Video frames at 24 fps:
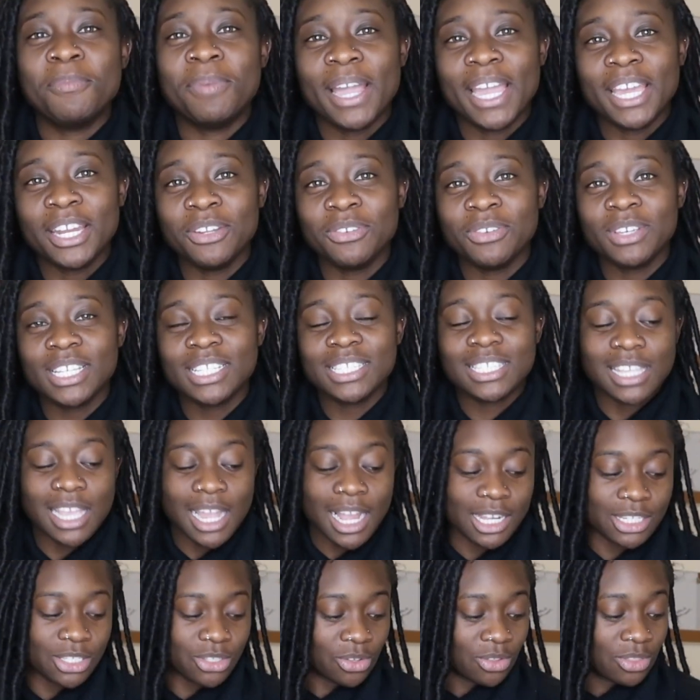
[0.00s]
anyways,
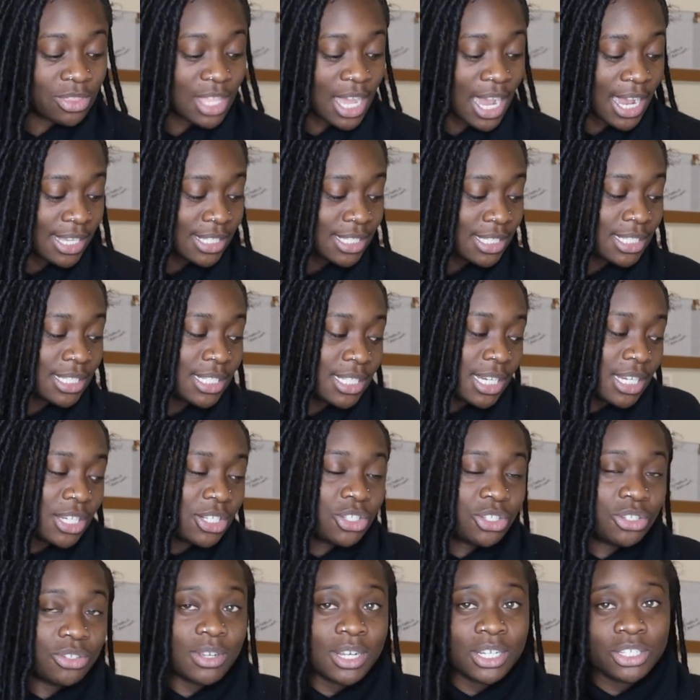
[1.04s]
yeah, so that's the day
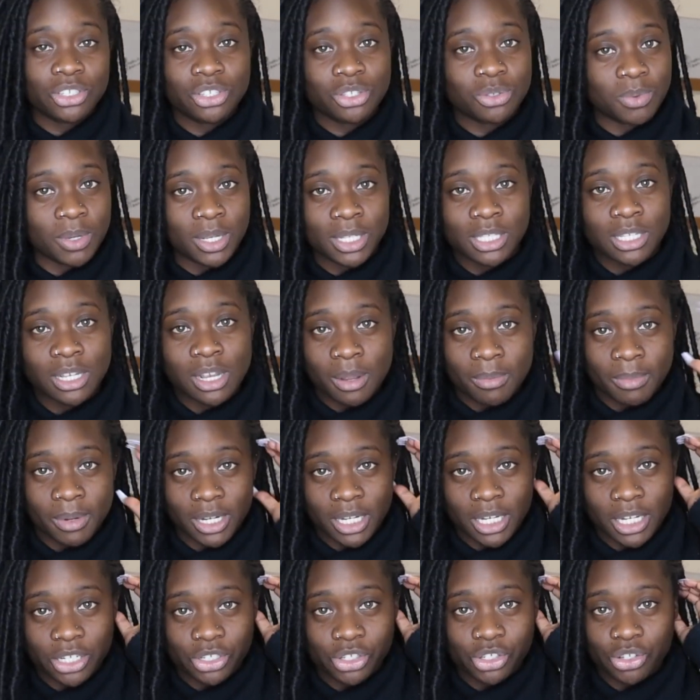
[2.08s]
2. I just wanted to come
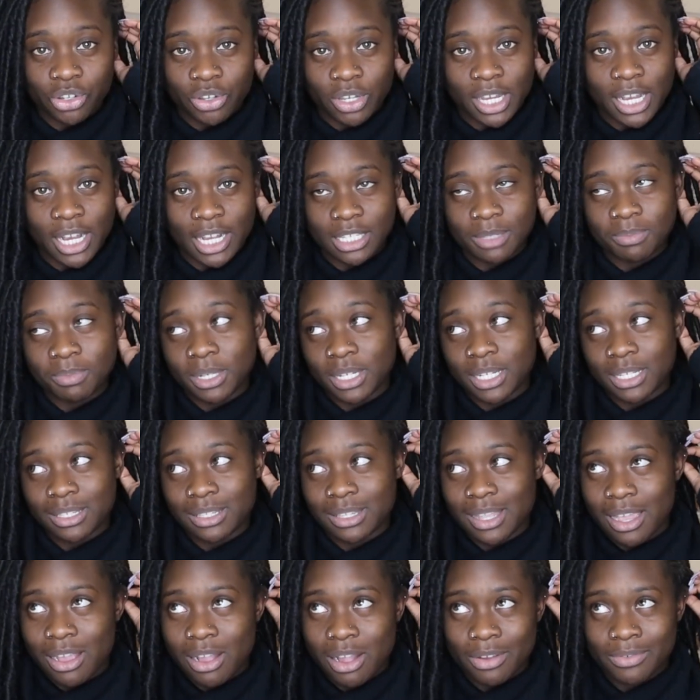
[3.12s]
on here and show you guys,
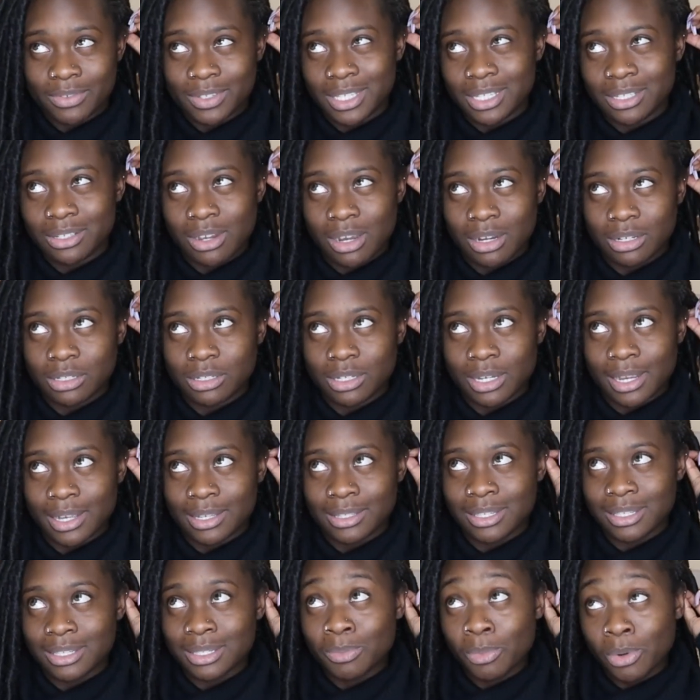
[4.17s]
because I obviously talked to you
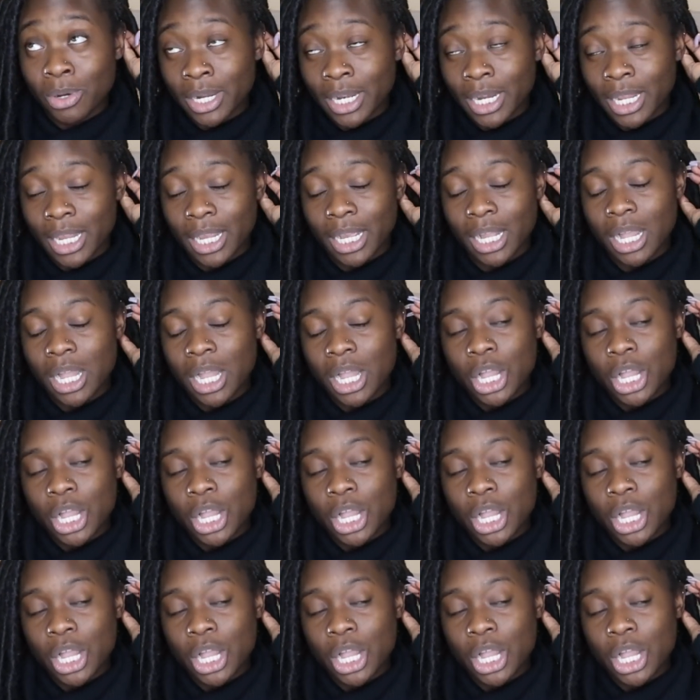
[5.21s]
guys this morning,